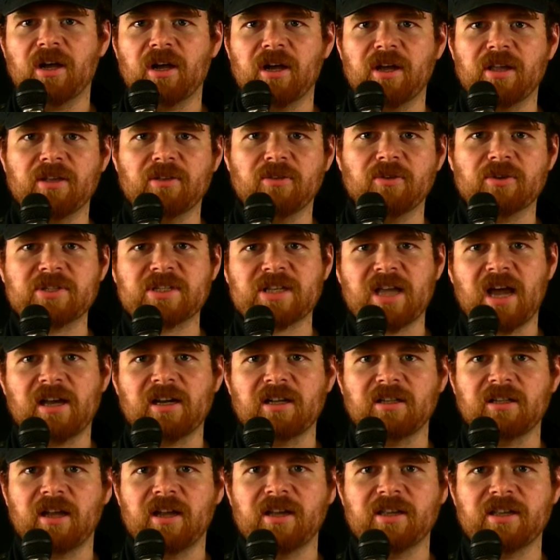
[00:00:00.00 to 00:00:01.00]
he looks kind
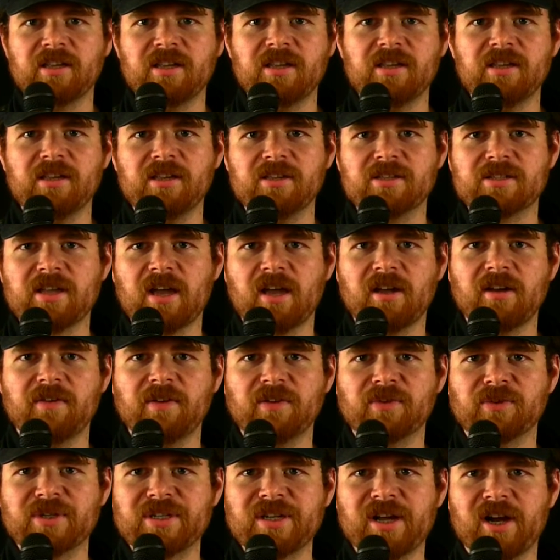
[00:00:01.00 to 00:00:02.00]
of like he's kind of
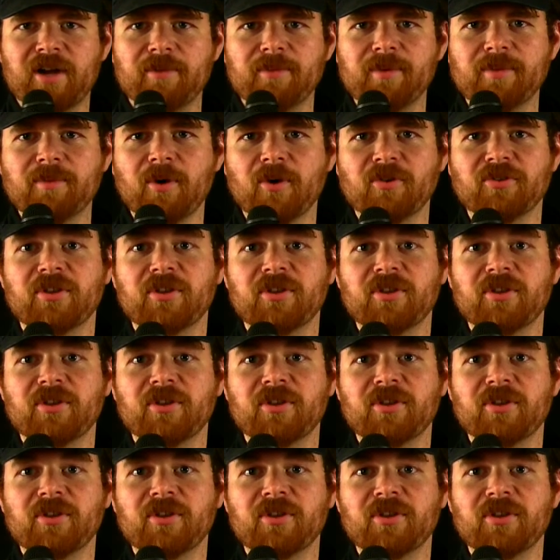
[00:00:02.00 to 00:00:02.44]
in retirement mode.